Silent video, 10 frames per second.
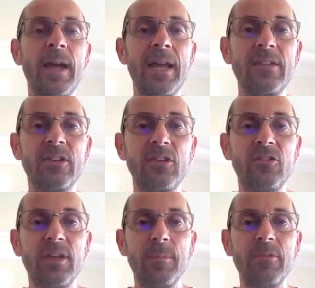18
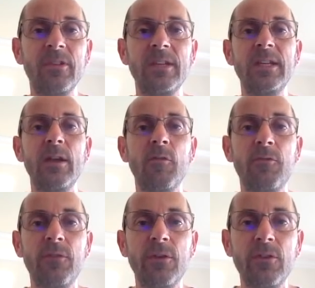GMT,
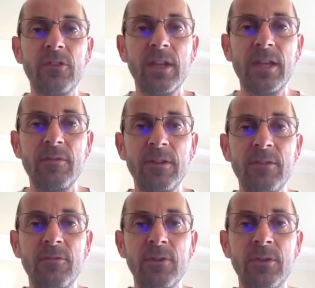Thursday the
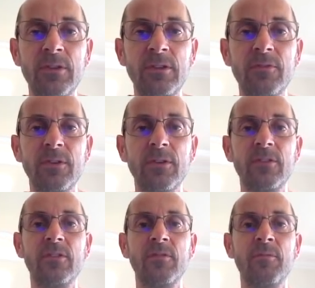
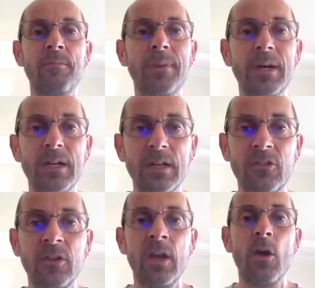31st of
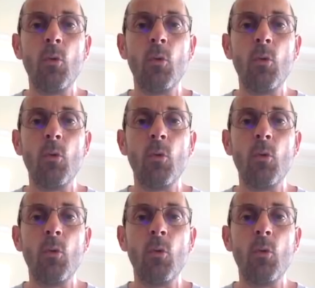March.